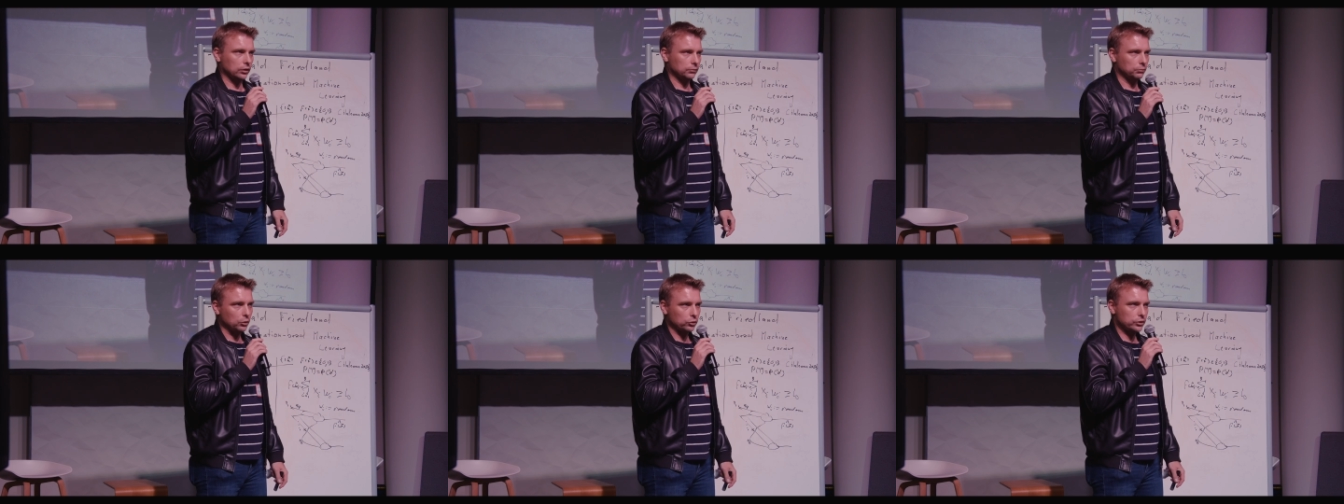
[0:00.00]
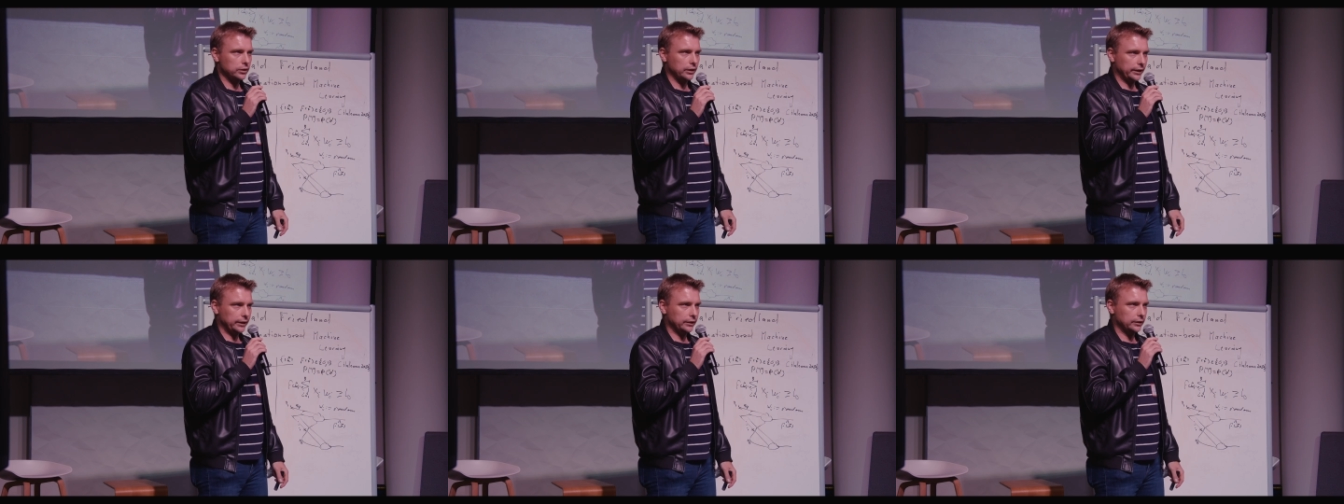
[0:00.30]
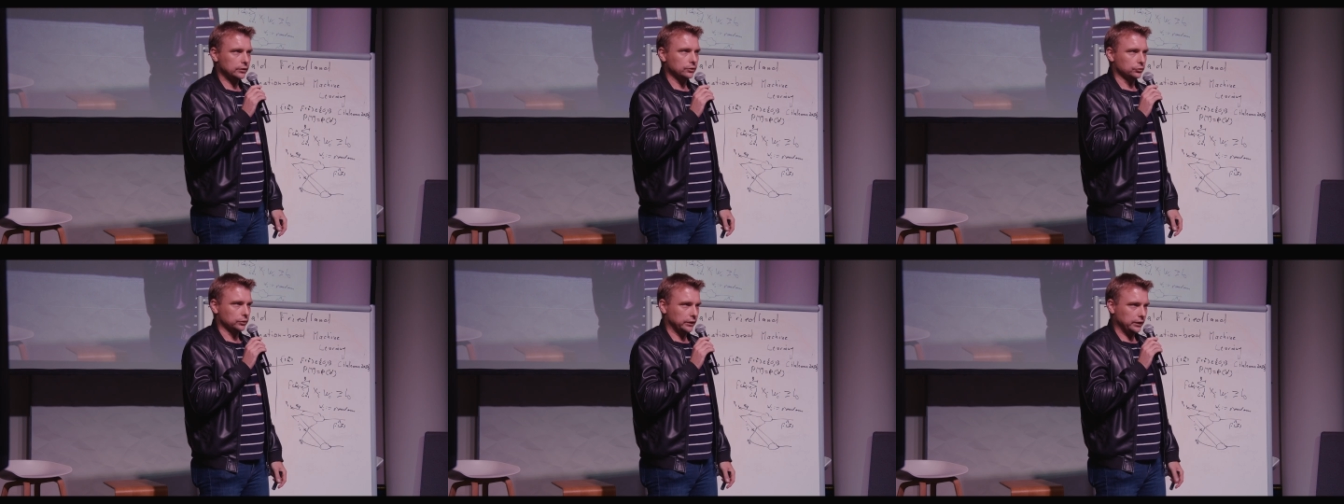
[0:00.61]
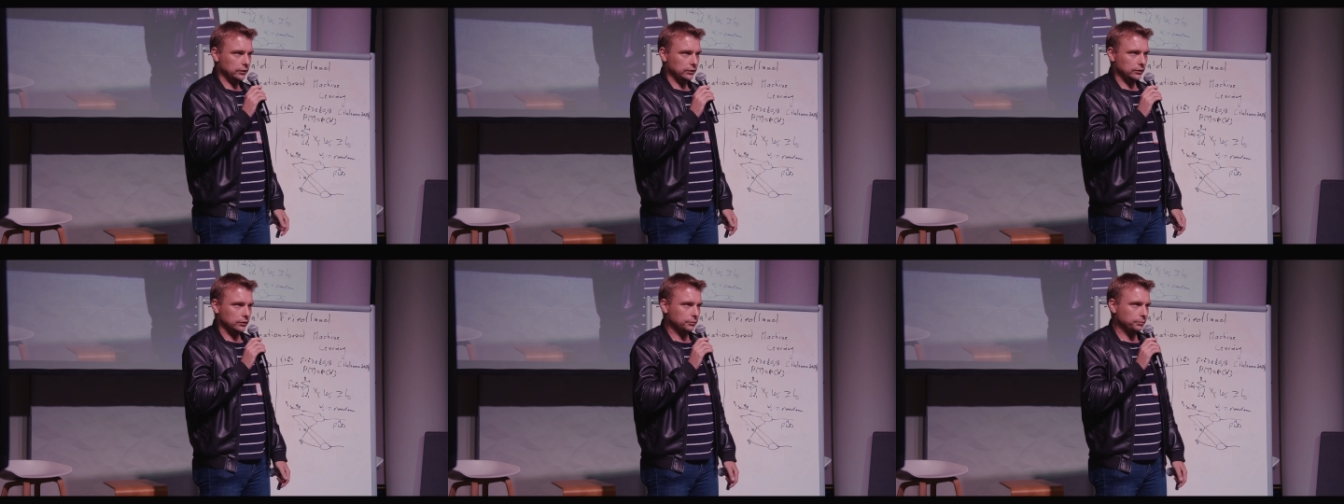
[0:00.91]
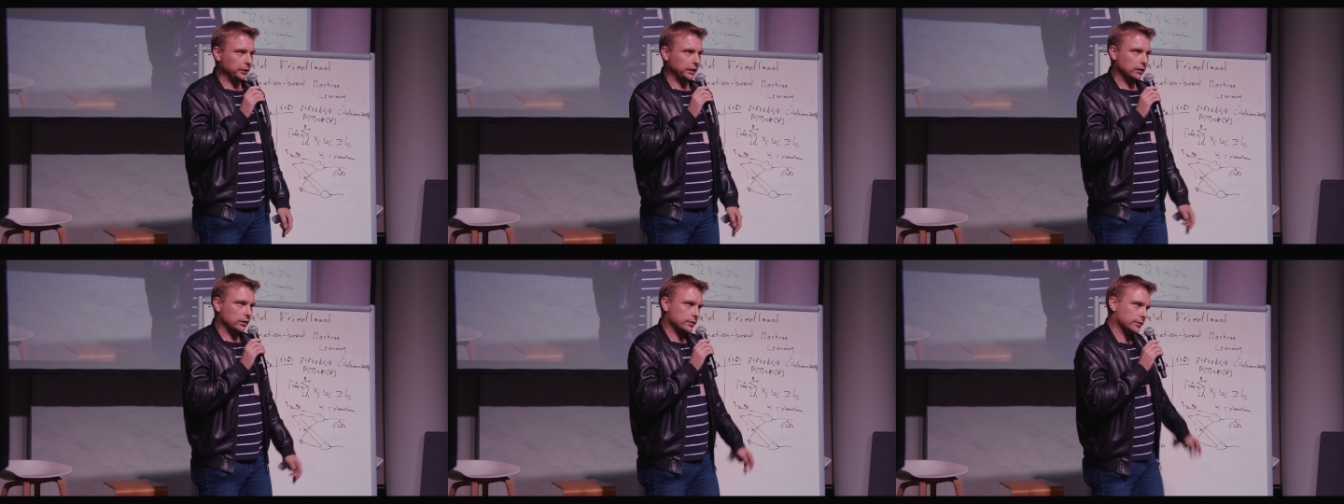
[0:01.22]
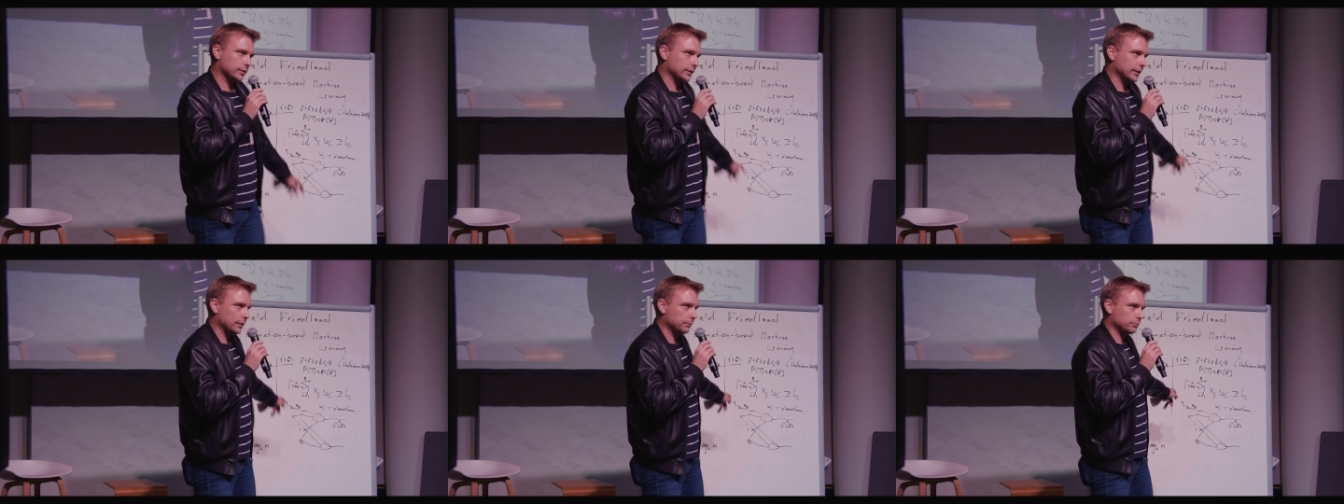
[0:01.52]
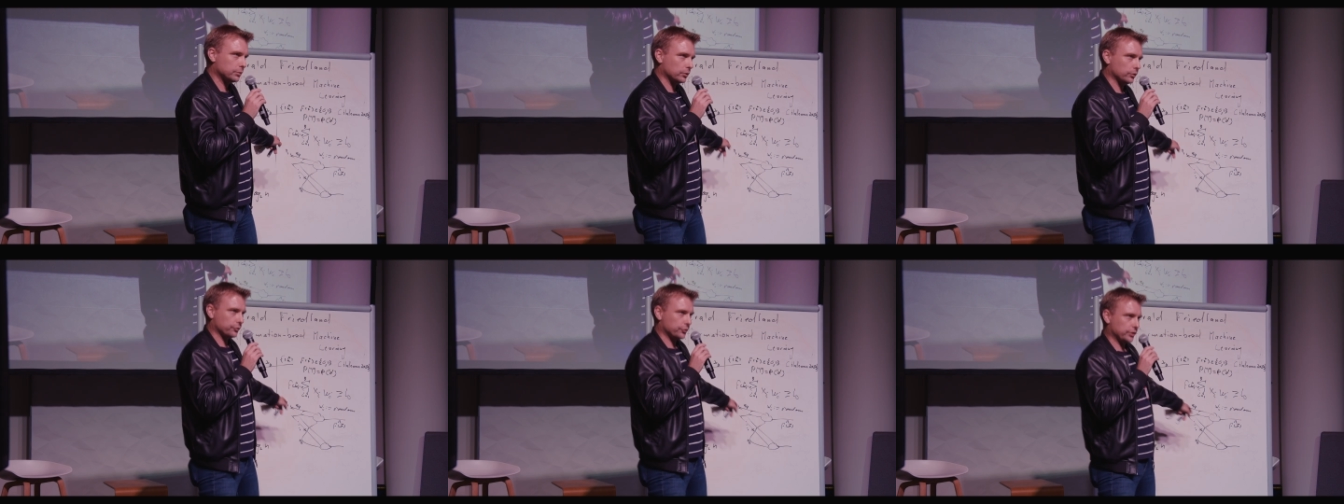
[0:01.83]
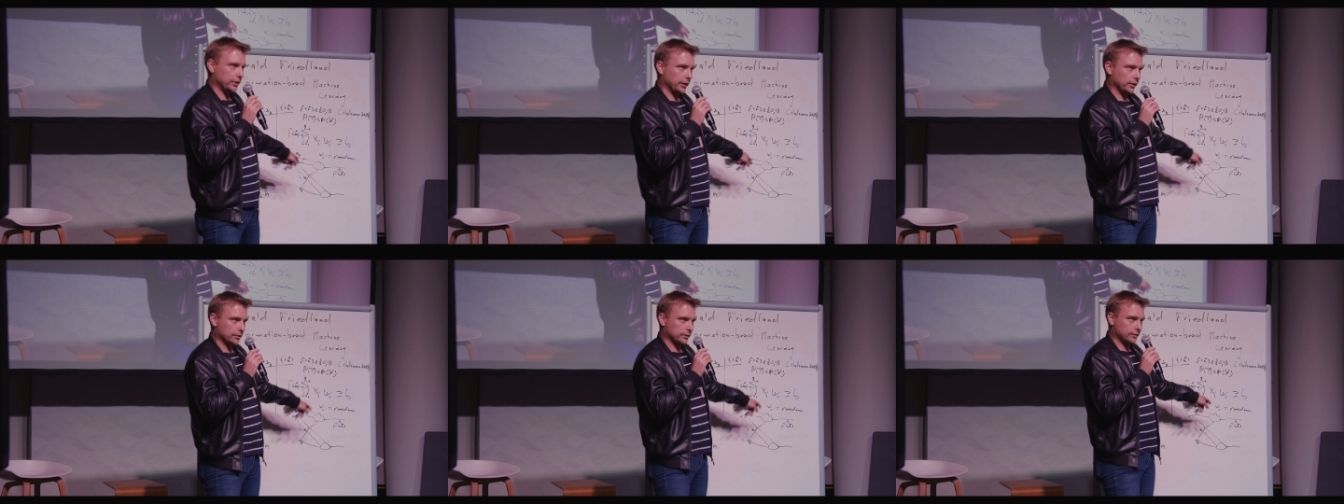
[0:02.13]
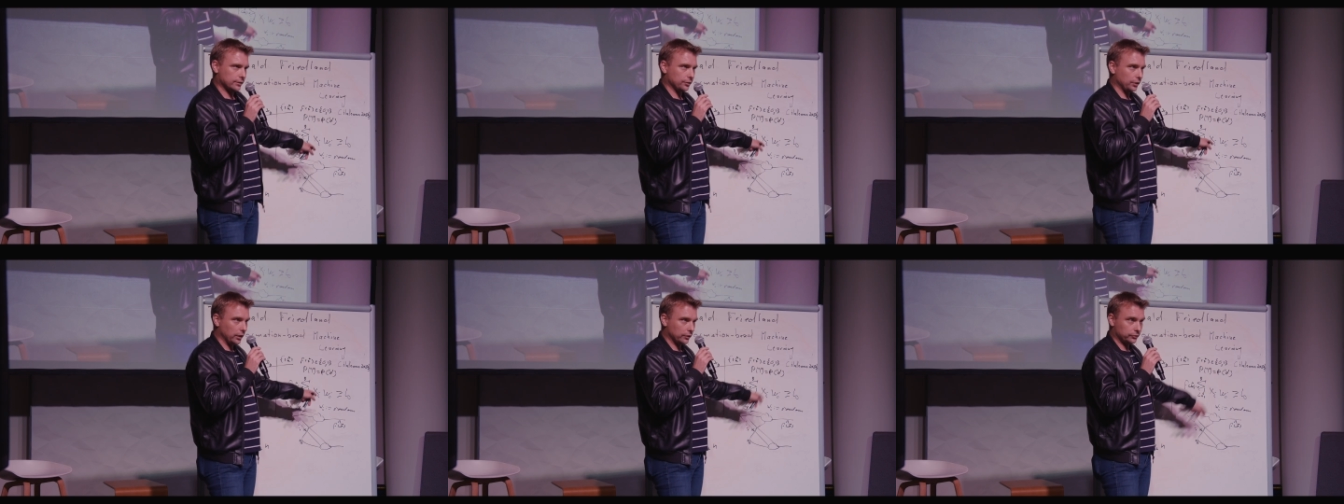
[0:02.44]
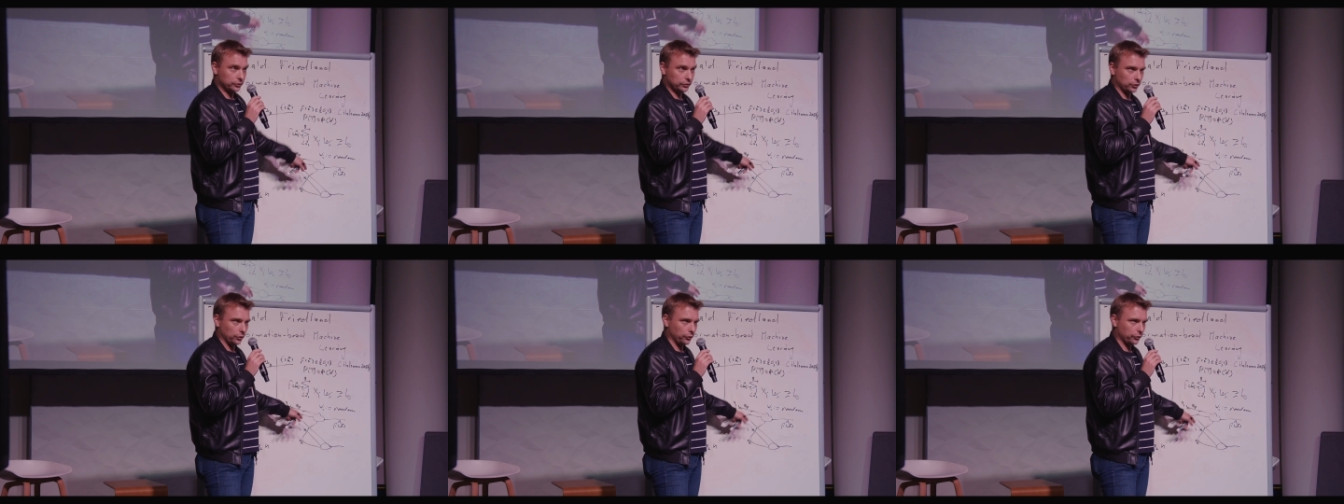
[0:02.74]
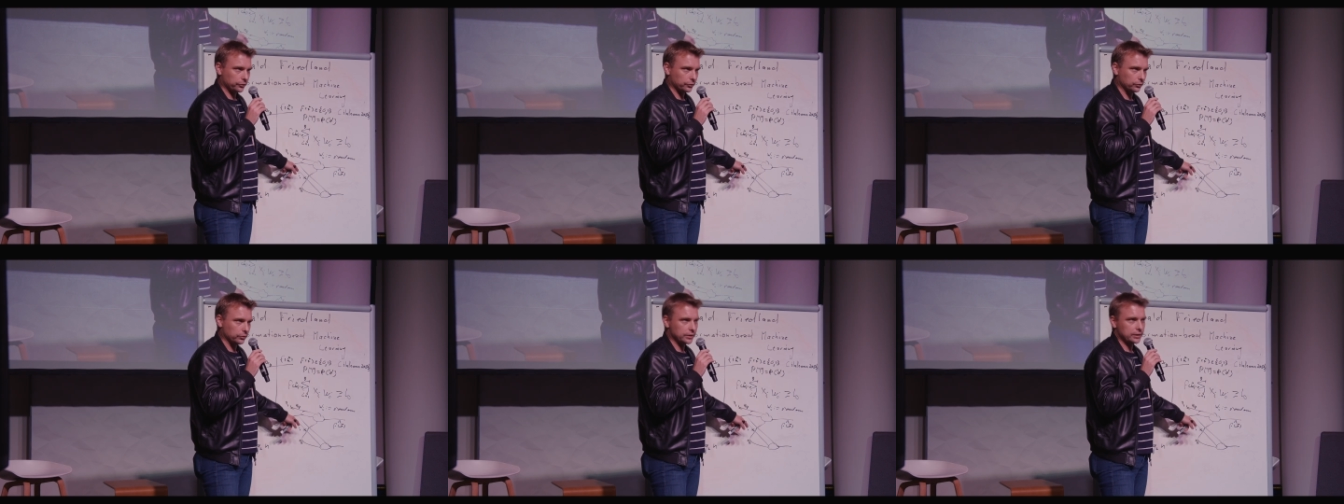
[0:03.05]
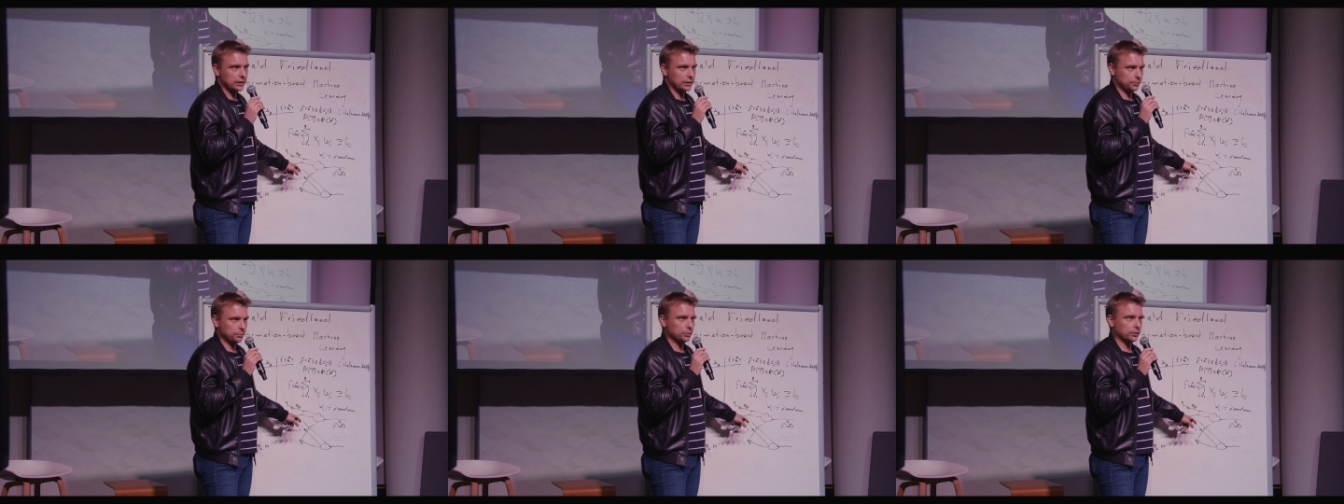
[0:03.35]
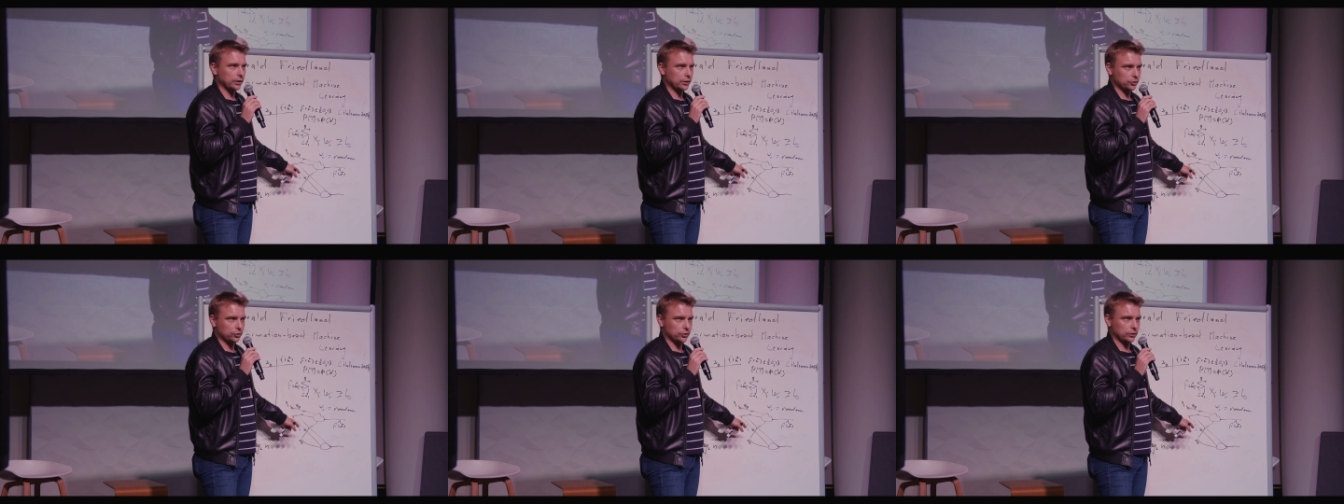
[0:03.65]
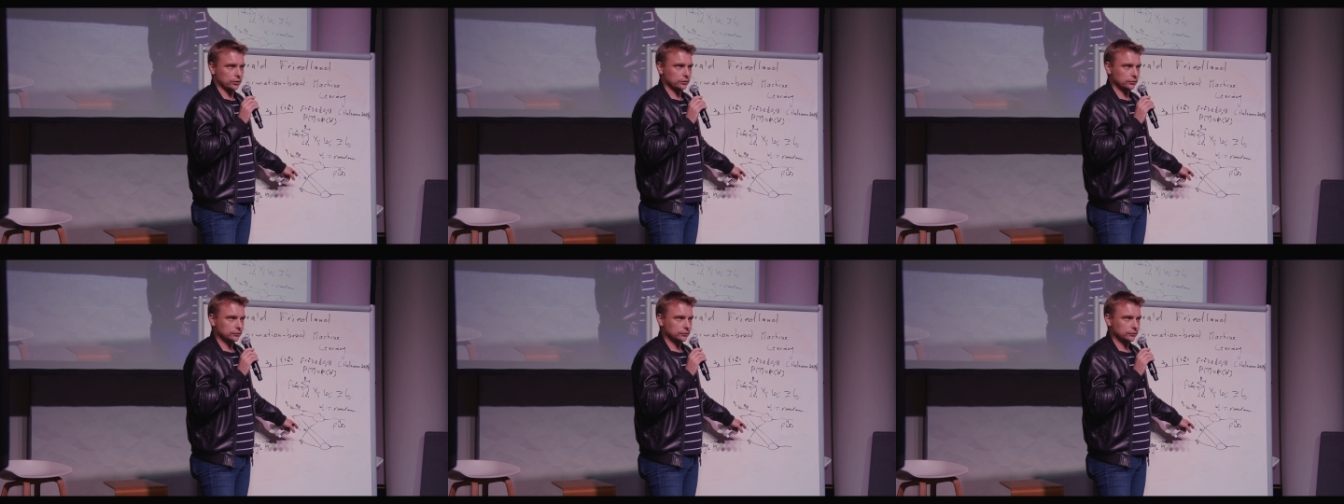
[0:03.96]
and most likely you didn't, because the number of states you have to go through is exponential,